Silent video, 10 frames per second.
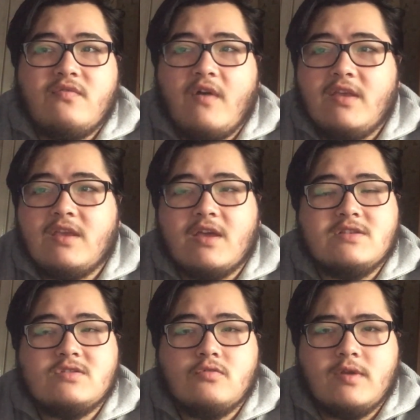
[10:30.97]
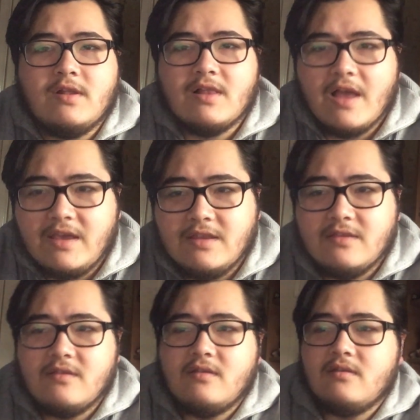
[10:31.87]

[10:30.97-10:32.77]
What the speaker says: finding it so inclined.